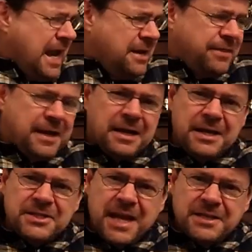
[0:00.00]
Anything I'd
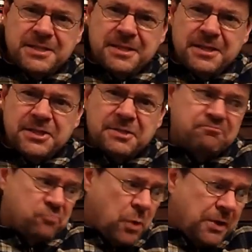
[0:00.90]
like to add to this?
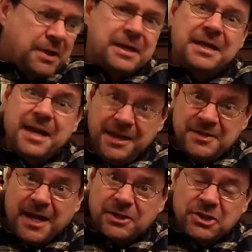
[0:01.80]
Well,
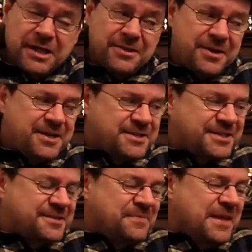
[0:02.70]
yes, actually, there
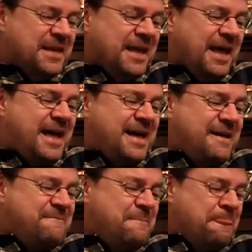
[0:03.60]
is.
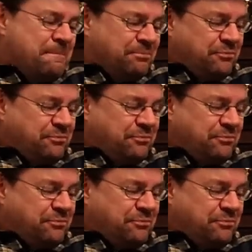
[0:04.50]
Um...